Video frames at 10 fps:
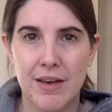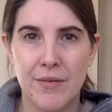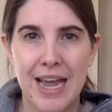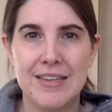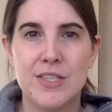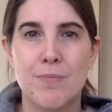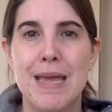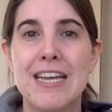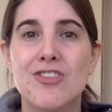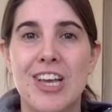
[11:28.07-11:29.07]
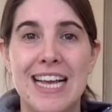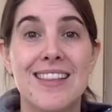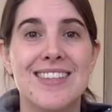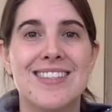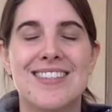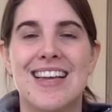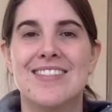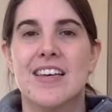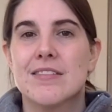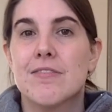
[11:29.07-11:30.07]
Okay, so make a checklist that
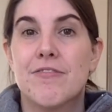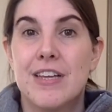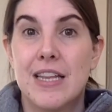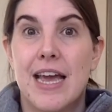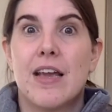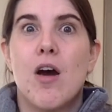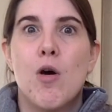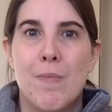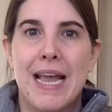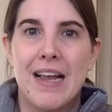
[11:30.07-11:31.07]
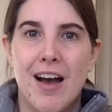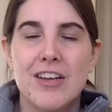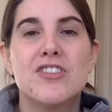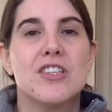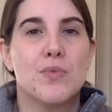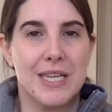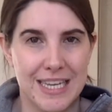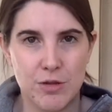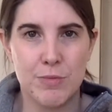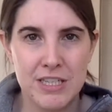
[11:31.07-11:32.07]
doesn't feel like, oh my gosh, this would
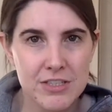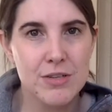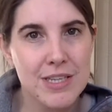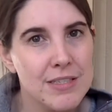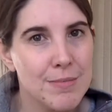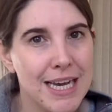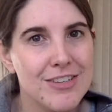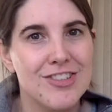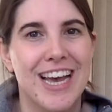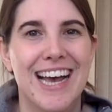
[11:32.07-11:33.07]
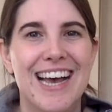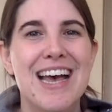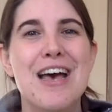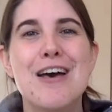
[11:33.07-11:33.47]
kill me to do this much,